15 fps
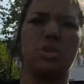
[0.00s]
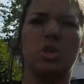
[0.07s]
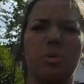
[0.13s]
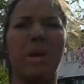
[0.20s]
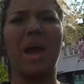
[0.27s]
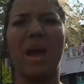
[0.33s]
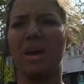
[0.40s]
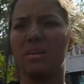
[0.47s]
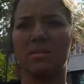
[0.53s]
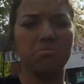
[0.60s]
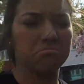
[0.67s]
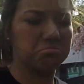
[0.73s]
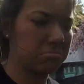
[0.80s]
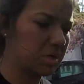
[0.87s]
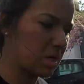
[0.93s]
too bad.
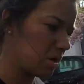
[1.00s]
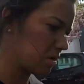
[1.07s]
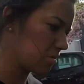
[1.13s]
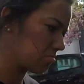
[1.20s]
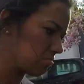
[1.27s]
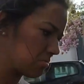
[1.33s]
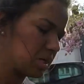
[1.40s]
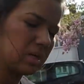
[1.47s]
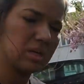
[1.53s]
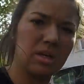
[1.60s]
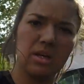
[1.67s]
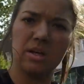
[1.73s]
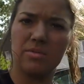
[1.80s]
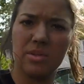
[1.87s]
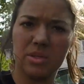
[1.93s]
So
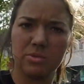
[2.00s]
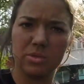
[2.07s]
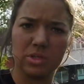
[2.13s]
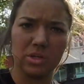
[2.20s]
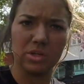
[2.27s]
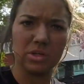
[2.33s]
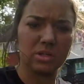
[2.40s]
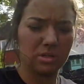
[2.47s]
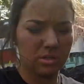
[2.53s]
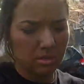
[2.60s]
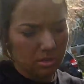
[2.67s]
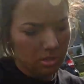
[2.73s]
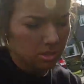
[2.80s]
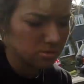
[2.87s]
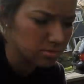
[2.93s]
that's always good.
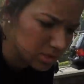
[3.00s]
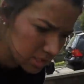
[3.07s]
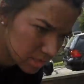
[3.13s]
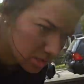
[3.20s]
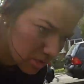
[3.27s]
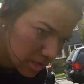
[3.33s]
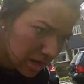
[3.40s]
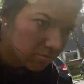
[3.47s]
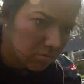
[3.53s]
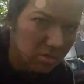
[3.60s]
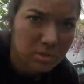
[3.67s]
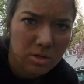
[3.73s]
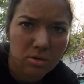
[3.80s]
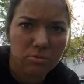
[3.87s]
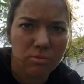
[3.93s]
It's always nice to know you haven't
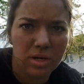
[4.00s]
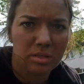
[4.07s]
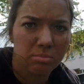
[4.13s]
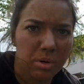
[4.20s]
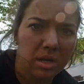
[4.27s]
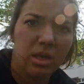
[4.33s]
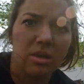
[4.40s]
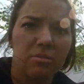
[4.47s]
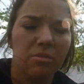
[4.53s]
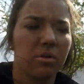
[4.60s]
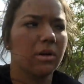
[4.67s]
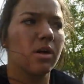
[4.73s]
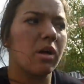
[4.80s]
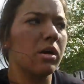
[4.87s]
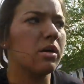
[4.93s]
got a total rust bucket for
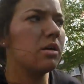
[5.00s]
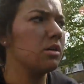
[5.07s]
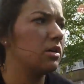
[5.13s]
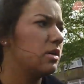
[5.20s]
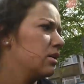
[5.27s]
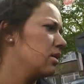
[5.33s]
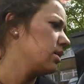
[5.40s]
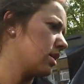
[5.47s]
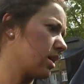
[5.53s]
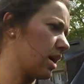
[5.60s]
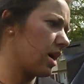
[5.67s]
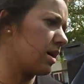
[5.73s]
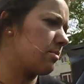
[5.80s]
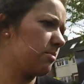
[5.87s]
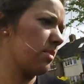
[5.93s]
a car.
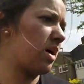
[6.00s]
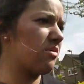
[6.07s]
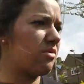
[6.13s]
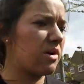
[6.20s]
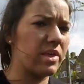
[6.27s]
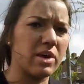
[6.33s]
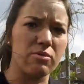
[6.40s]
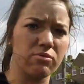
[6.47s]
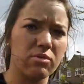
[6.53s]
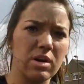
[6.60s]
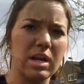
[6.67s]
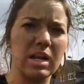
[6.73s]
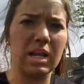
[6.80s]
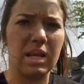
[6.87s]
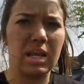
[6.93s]
Um, I find that a
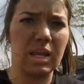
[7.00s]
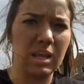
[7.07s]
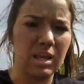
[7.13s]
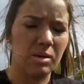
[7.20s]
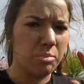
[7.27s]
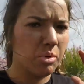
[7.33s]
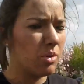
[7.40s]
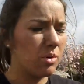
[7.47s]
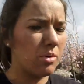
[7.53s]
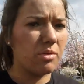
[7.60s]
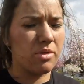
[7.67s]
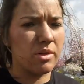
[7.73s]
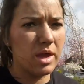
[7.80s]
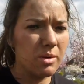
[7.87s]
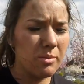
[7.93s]
really
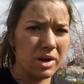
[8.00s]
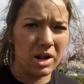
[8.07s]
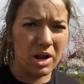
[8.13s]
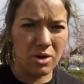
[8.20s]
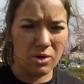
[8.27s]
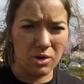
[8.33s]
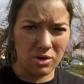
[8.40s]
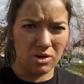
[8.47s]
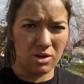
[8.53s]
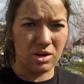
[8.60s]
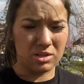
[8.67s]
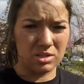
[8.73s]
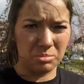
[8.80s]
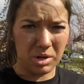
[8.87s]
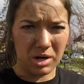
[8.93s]
important thing. When I go look
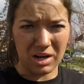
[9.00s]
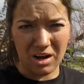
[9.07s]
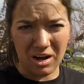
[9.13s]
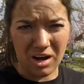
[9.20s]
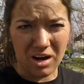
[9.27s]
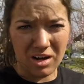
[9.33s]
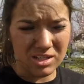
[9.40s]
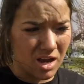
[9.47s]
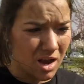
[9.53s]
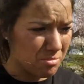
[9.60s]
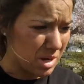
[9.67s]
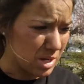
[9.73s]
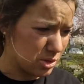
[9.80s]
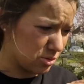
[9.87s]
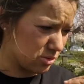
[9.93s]
to buy cars, I
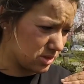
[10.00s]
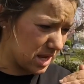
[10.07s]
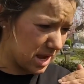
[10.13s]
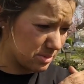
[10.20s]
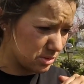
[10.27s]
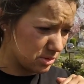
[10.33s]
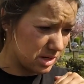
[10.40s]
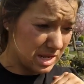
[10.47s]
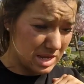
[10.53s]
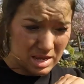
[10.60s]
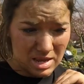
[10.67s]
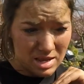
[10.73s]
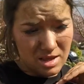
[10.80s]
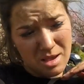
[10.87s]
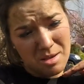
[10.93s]
make sure there's absolutely